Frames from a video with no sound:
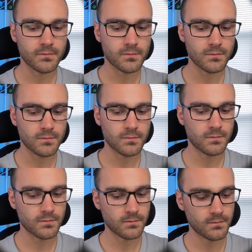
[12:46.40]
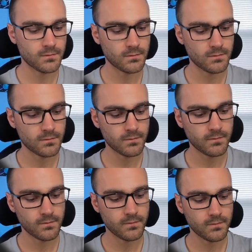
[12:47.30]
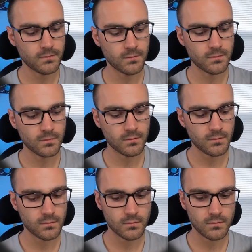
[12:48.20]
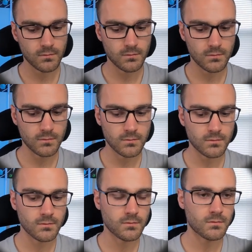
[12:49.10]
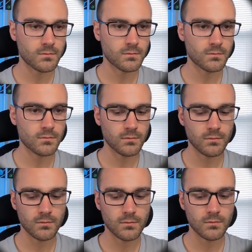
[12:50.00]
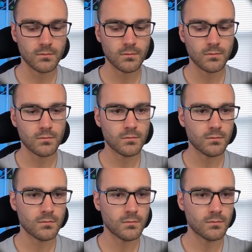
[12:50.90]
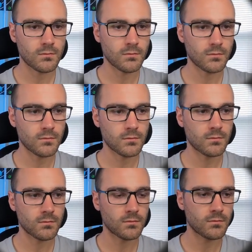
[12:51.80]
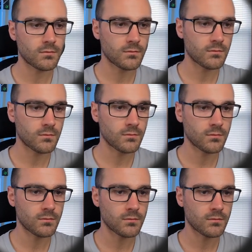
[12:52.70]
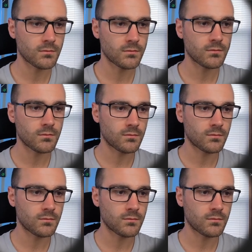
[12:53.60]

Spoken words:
Nobody speaks.